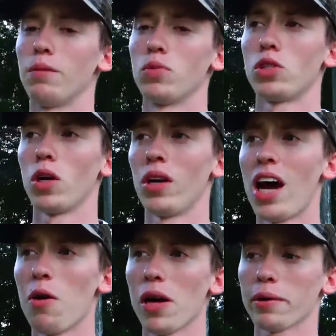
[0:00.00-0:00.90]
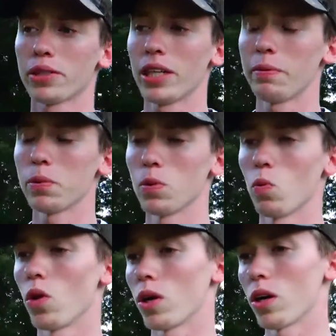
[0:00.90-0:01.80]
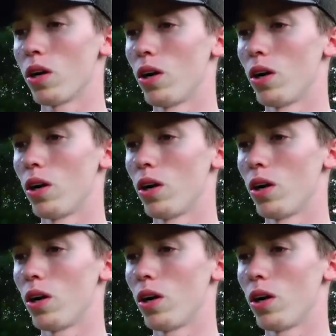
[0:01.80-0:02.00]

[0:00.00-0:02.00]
So now I actually able to work